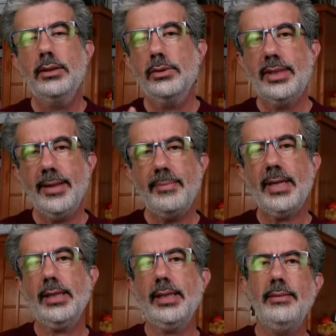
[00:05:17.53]
So
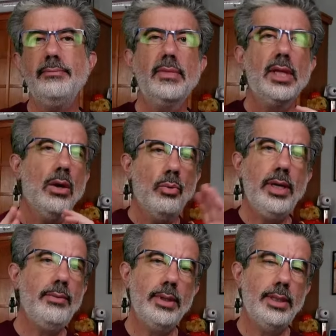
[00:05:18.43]
typically
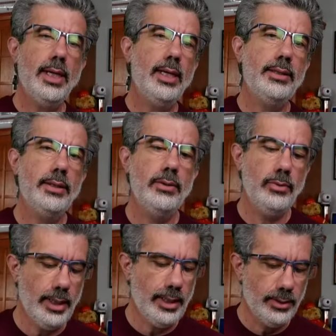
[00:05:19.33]
we would not
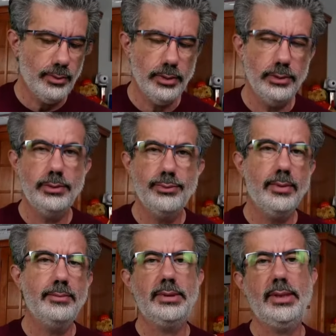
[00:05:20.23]
do a cruise
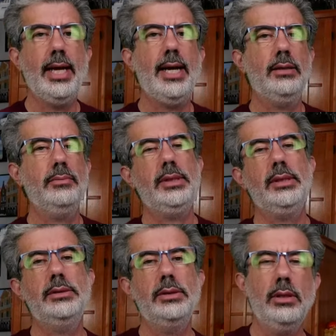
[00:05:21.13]
from Seattle
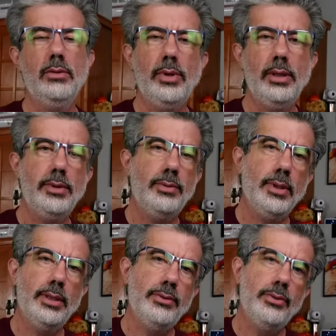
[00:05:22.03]
because, we always
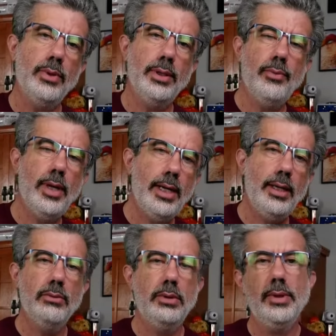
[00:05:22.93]
want to do the one
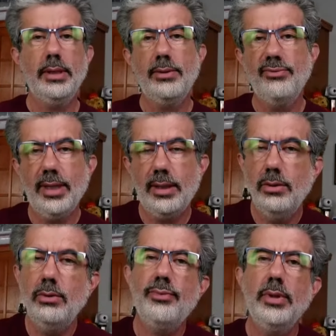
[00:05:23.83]
way or we want to do
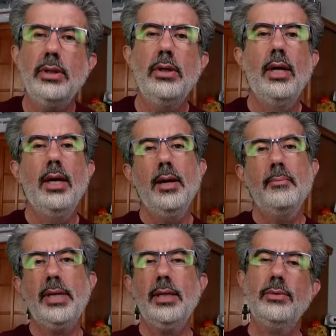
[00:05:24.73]
Vancouver
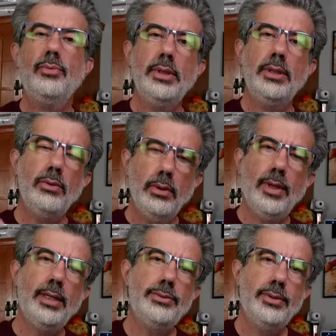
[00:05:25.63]
because when you do a
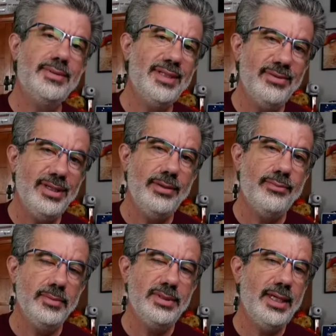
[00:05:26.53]
round trip 7 nights
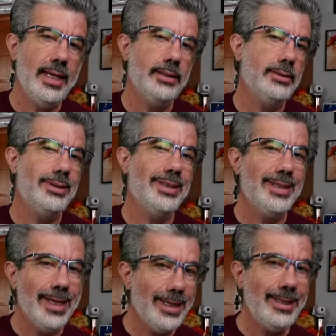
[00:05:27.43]
from Seattle, you
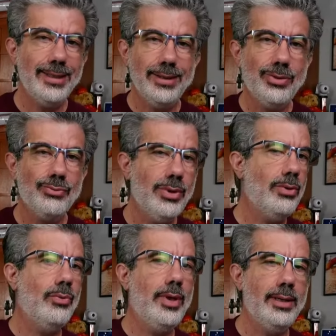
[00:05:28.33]
kind of
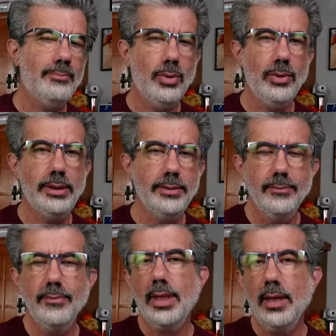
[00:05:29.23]
throw away a port
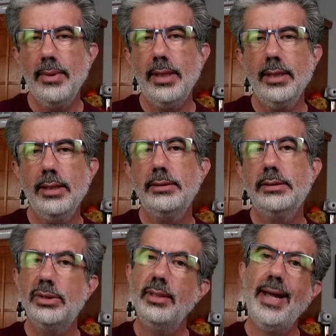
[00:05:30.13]
because
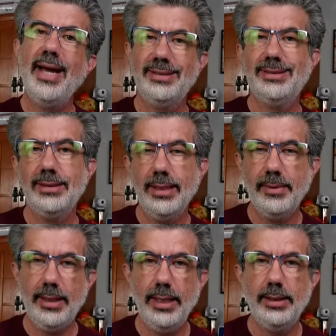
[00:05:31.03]
the ship has to
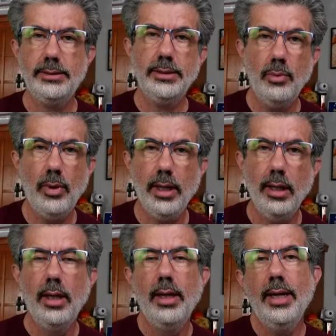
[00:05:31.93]
stop in Canada somewhere.
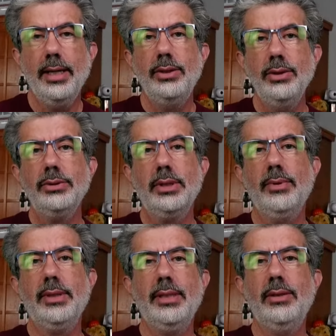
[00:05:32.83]
And usually
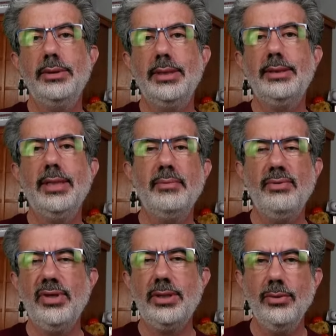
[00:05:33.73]
what they do is they stop
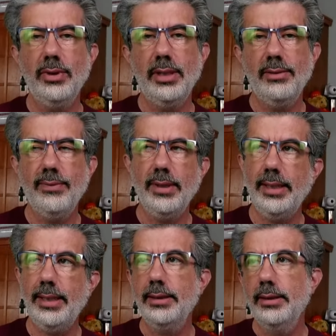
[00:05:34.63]
in Victoria for
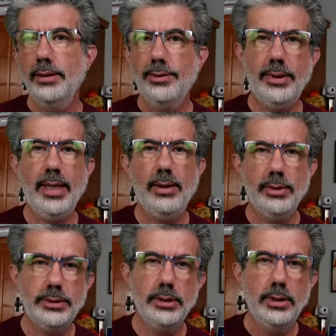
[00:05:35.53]
like 3
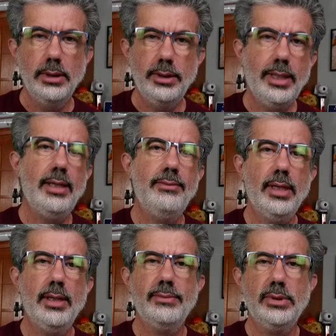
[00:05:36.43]
hours. You can't even
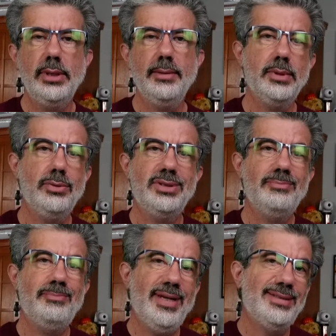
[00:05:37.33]
get off the ship. So it's
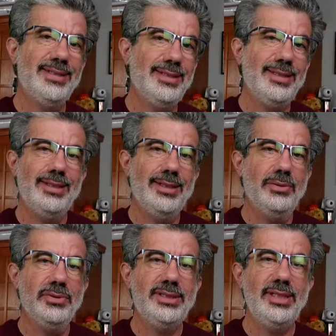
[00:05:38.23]
just basically,
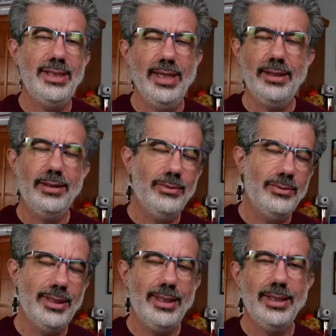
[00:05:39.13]
a sea day. You don't
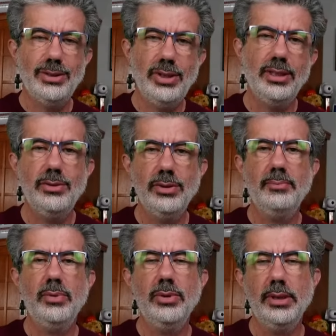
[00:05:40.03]
really get a chance to
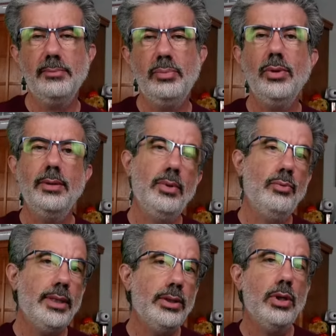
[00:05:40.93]
explore another port. But
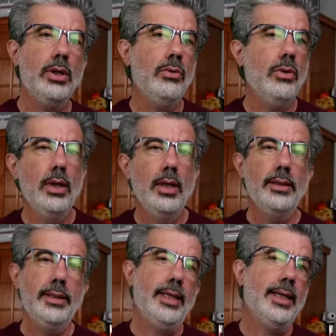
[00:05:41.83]
when you go,
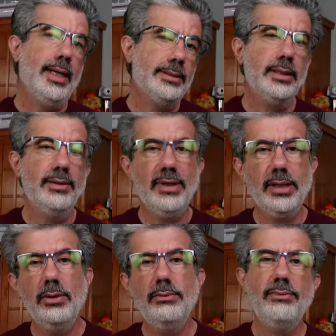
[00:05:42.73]
say, Alaska to
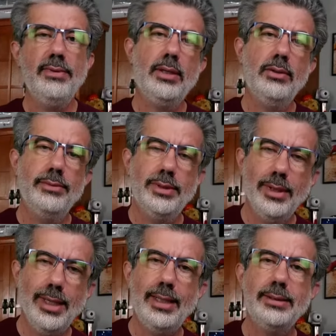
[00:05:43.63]
Vancouver, Vancouver to
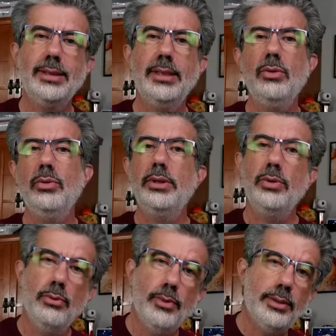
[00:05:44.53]
Alaska, or you
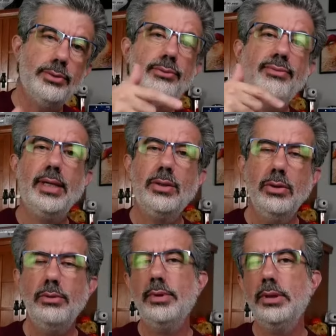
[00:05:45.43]
do a round trip
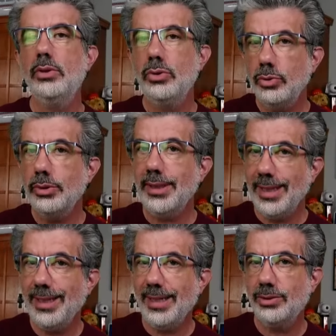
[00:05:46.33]
Vancouver, you usually
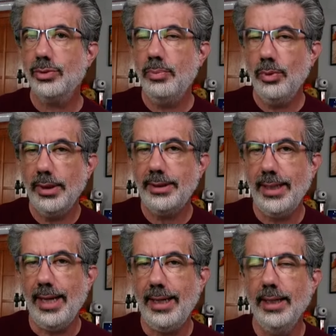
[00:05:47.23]
get an extra port
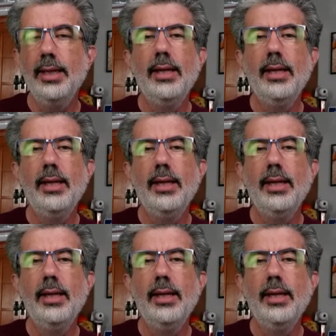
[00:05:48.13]
day.